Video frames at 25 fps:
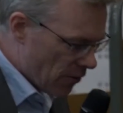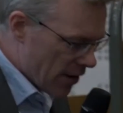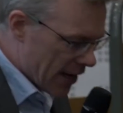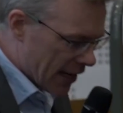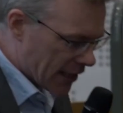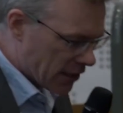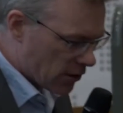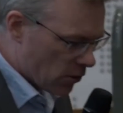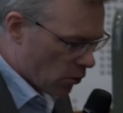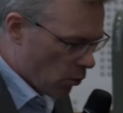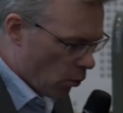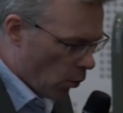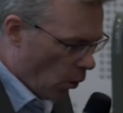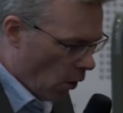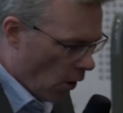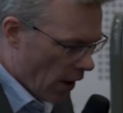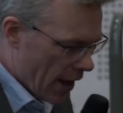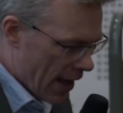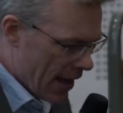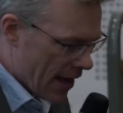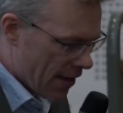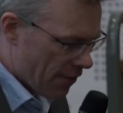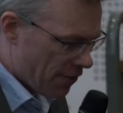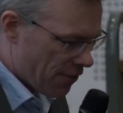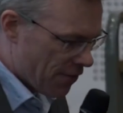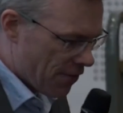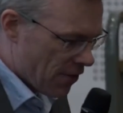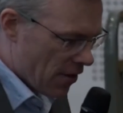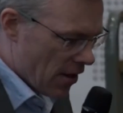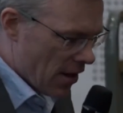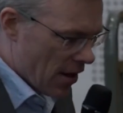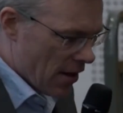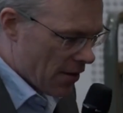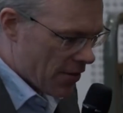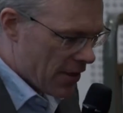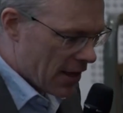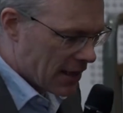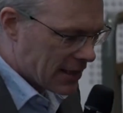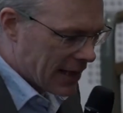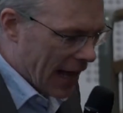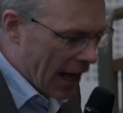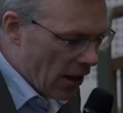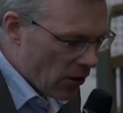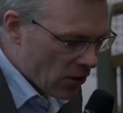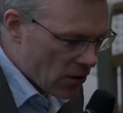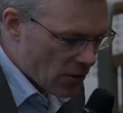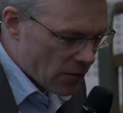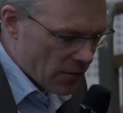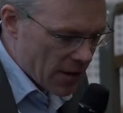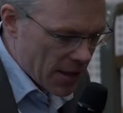the risk? What if this
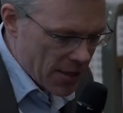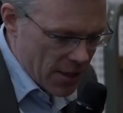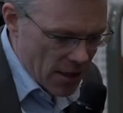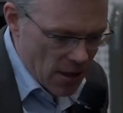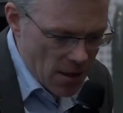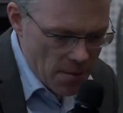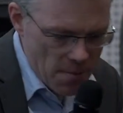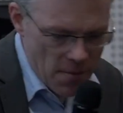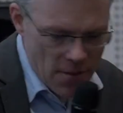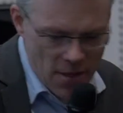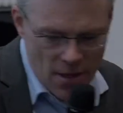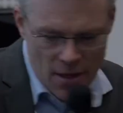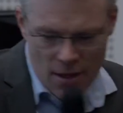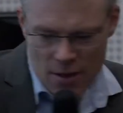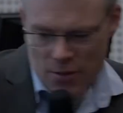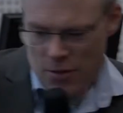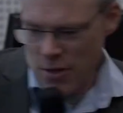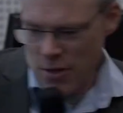algorithm